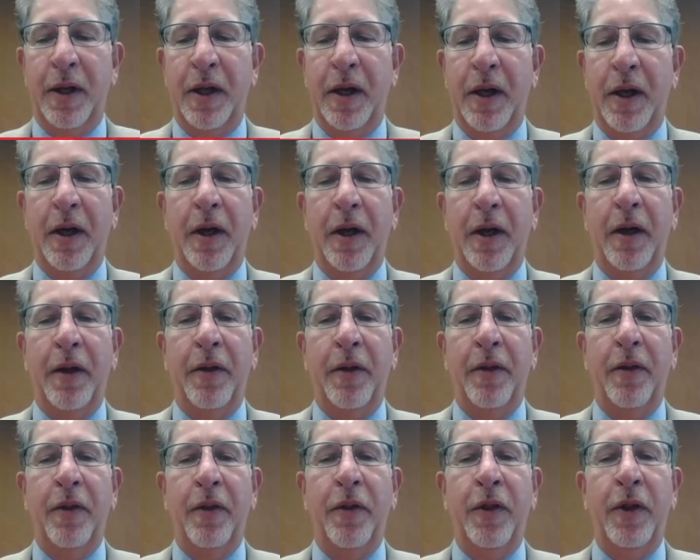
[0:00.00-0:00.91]

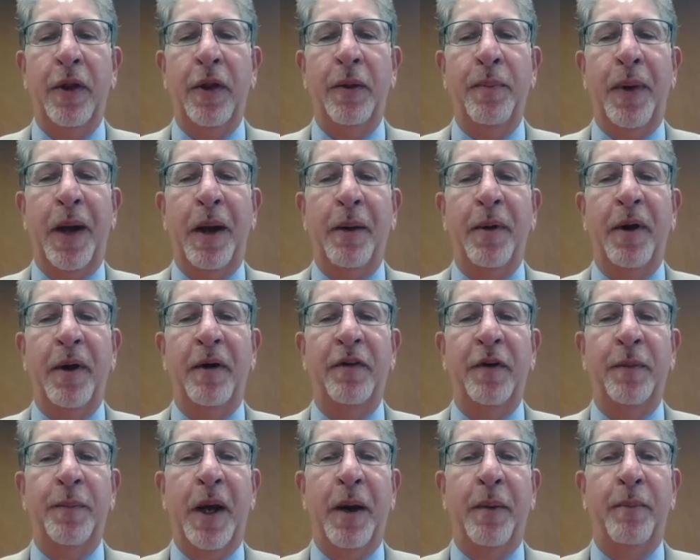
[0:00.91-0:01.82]
the
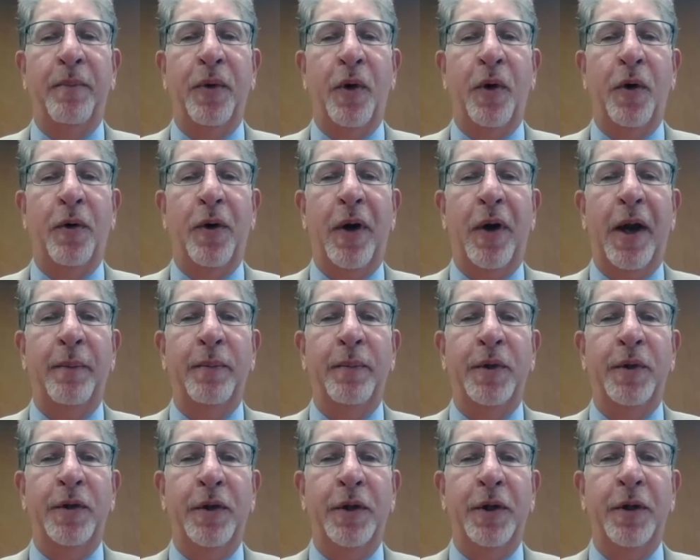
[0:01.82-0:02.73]
Pamrevlumab program
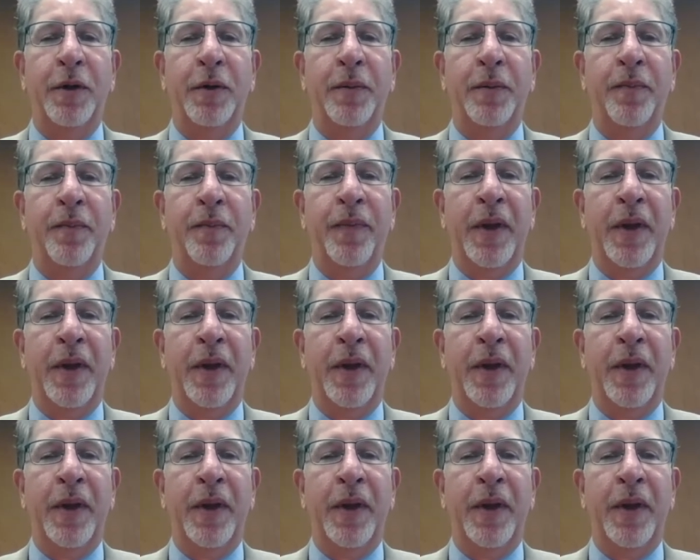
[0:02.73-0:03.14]
to you.